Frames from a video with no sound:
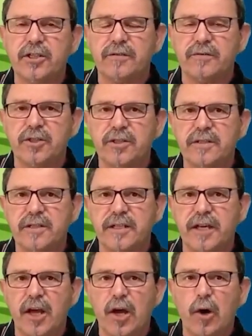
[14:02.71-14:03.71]

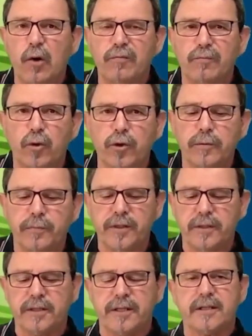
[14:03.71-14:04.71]
efficiency of modern
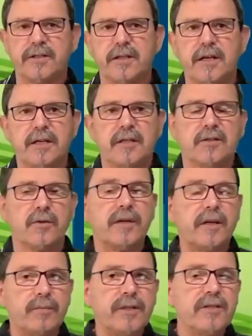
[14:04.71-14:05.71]
buildings. So
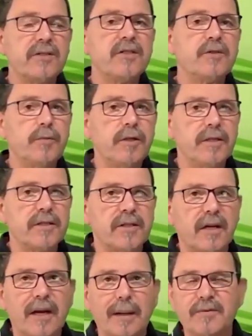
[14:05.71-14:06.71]
that means these buildings
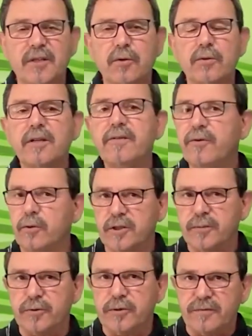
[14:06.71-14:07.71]
are absolutely
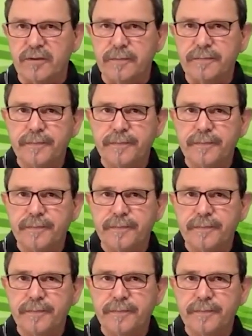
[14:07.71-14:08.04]
future-proofed.